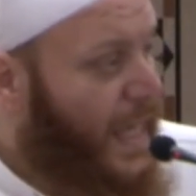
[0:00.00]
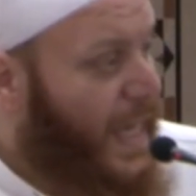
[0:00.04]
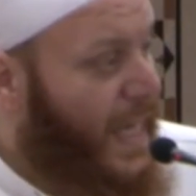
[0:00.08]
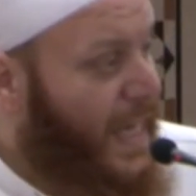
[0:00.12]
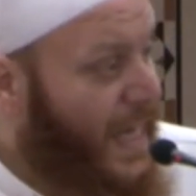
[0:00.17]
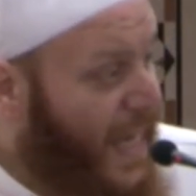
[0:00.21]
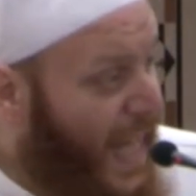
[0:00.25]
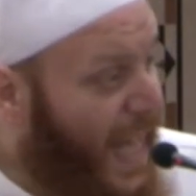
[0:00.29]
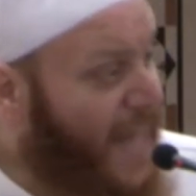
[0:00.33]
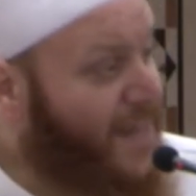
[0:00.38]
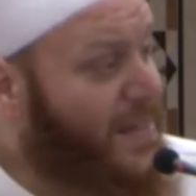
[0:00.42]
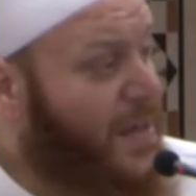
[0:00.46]

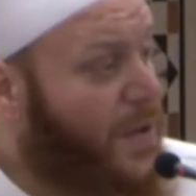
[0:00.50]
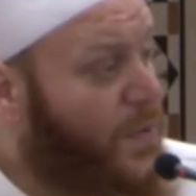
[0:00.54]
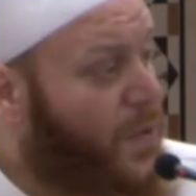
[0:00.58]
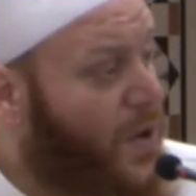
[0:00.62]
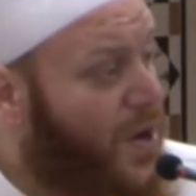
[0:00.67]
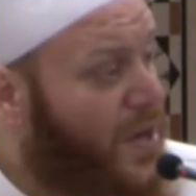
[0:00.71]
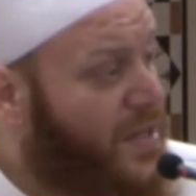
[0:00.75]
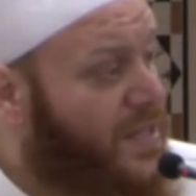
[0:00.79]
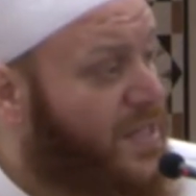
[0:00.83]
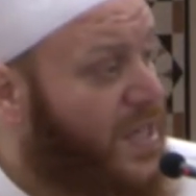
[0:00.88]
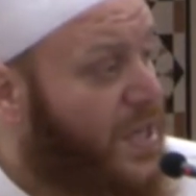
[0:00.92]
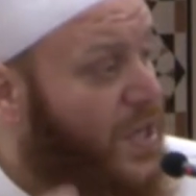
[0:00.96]
In other
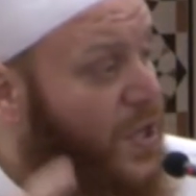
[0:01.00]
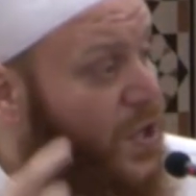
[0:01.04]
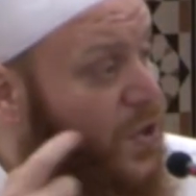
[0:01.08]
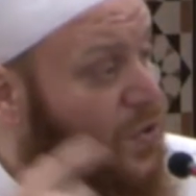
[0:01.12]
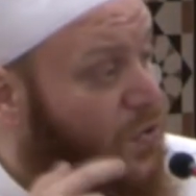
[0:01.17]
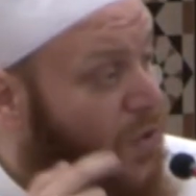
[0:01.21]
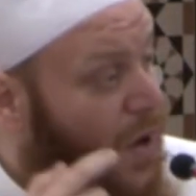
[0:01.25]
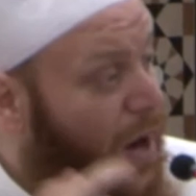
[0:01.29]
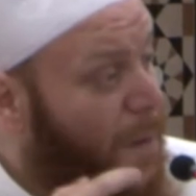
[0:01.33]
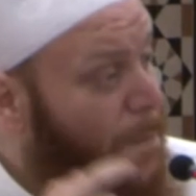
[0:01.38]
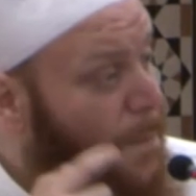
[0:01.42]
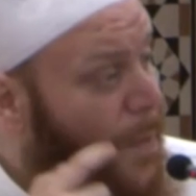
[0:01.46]
words,
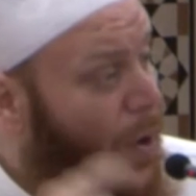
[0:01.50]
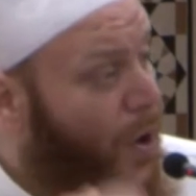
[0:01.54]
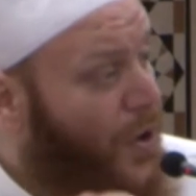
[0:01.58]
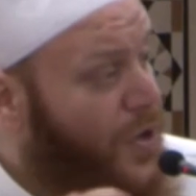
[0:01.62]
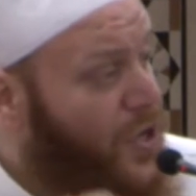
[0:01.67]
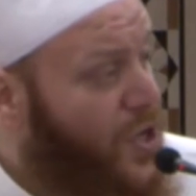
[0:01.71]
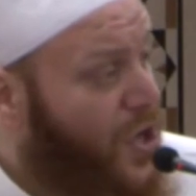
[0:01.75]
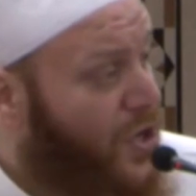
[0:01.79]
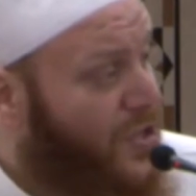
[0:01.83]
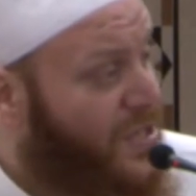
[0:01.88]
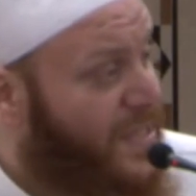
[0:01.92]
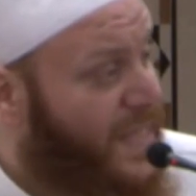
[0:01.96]
grip
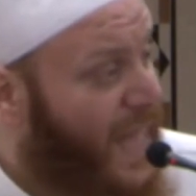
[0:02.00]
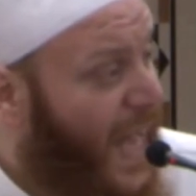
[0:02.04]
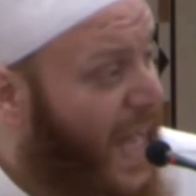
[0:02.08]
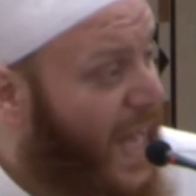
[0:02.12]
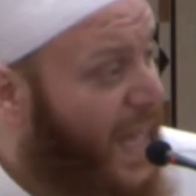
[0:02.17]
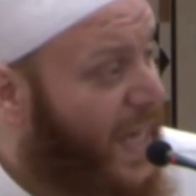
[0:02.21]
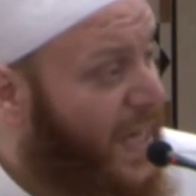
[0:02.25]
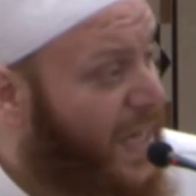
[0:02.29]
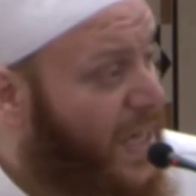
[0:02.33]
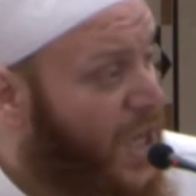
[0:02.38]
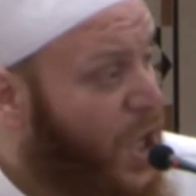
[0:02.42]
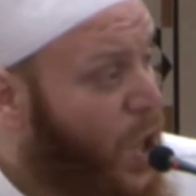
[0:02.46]
on your
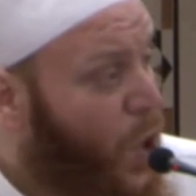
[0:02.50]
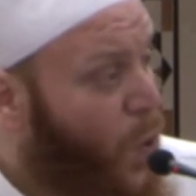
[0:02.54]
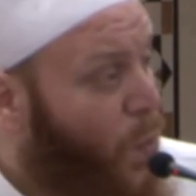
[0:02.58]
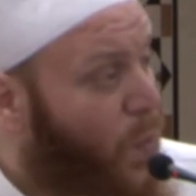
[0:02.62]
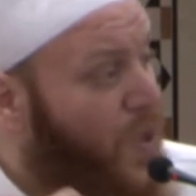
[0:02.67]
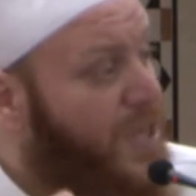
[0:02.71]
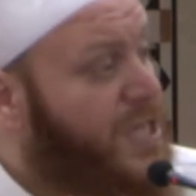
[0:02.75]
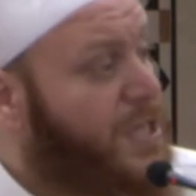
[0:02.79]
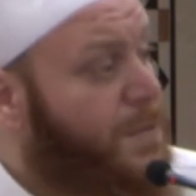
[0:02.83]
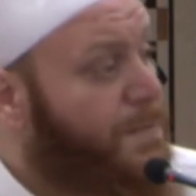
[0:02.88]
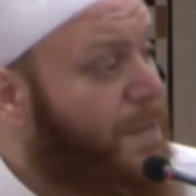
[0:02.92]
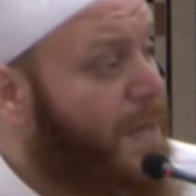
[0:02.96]
tongue,
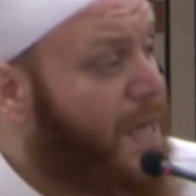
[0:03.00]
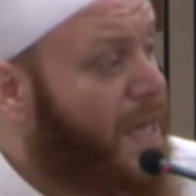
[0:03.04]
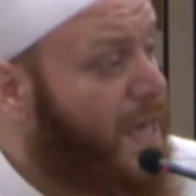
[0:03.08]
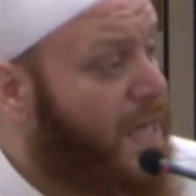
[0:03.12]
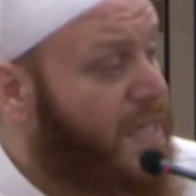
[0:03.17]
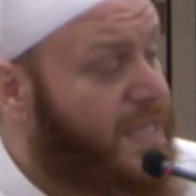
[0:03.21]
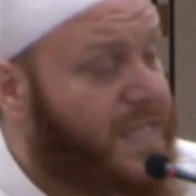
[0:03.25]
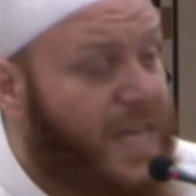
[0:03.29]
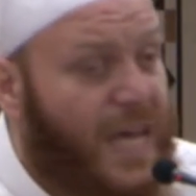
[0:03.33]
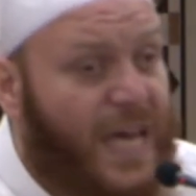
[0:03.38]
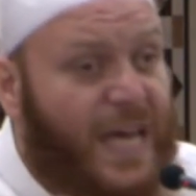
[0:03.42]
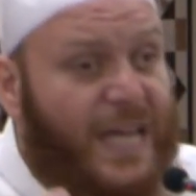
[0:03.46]
which
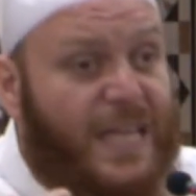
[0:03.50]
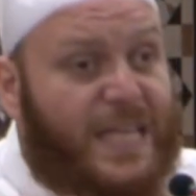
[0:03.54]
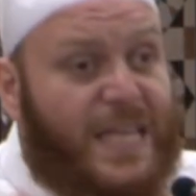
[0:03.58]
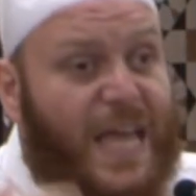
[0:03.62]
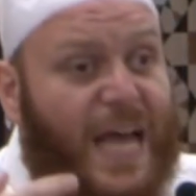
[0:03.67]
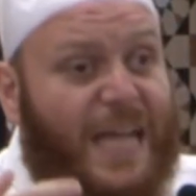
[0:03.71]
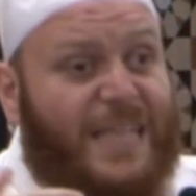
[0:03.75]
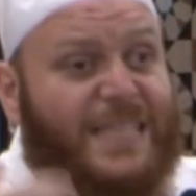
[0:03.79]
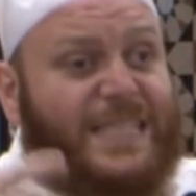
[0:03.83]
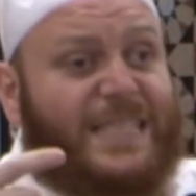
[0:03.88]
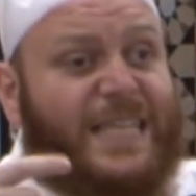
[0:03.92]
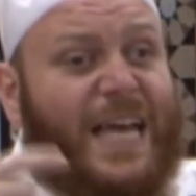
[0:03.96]
means
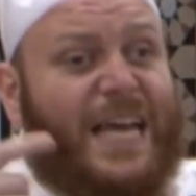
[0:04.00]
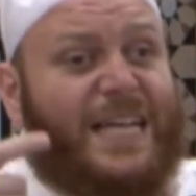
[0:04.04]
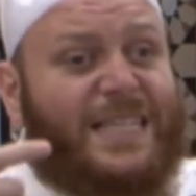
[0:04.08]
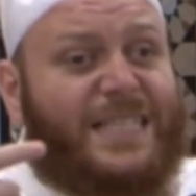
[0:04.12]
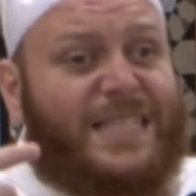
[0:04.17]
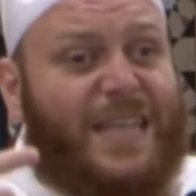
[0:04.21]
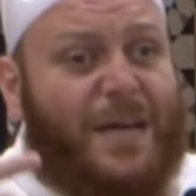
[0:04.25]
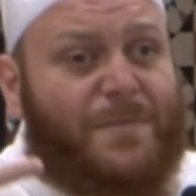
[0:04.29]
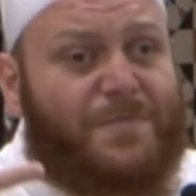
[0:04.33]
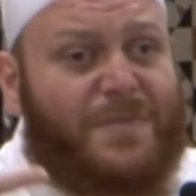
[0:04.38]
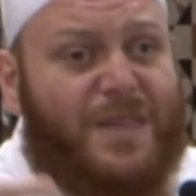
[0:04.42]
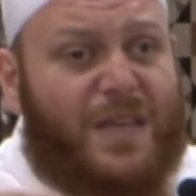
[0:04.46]
don't say
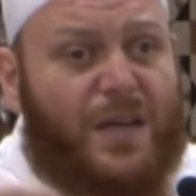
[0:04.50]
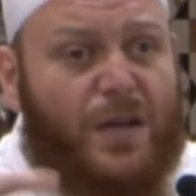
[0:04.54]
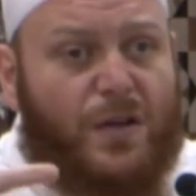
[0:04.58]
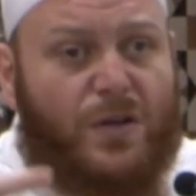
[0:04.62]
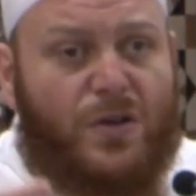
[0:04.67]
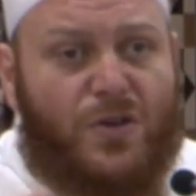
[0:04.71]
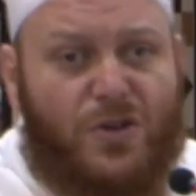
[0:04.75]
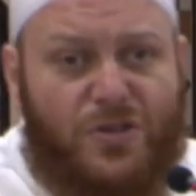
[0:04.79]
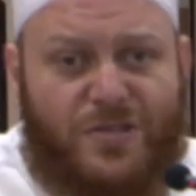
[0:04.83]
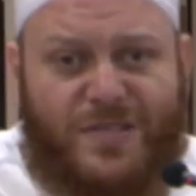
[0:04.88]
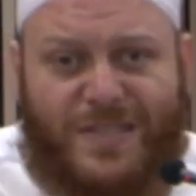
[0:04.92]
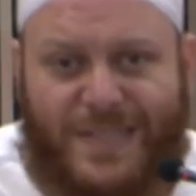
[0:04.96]

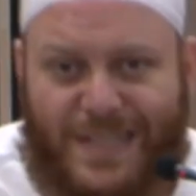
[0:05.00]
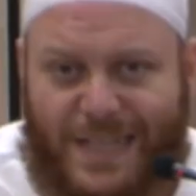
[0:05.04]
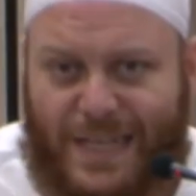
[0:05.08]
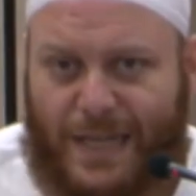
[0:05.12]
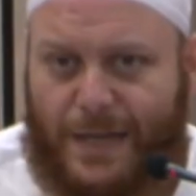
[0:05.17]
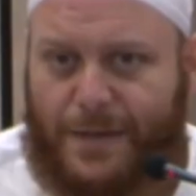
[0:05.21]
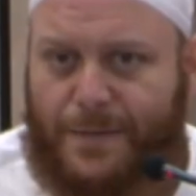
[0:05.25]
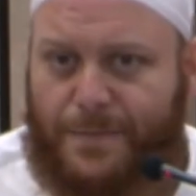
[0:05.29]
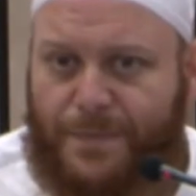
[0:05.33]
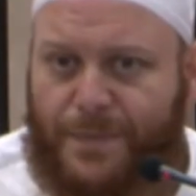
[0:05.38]
something loosely.